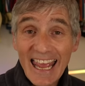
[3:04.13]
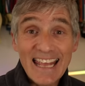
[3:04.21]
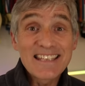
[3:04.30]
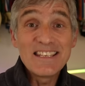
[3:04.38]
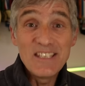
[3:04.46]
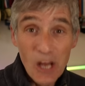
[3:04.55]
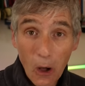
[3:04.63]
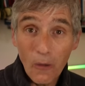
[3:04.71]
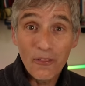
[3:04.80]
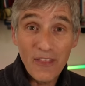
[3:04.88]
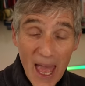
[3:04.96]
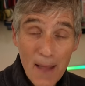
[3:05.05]
is
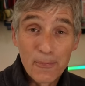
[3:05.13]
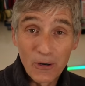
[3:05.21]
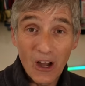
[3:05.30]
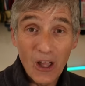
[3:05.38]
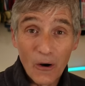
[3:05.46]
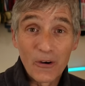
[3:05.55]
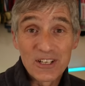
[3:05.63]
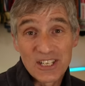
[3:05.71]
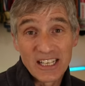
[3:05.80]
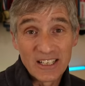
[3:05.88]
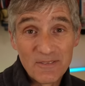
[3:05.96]
not their priority.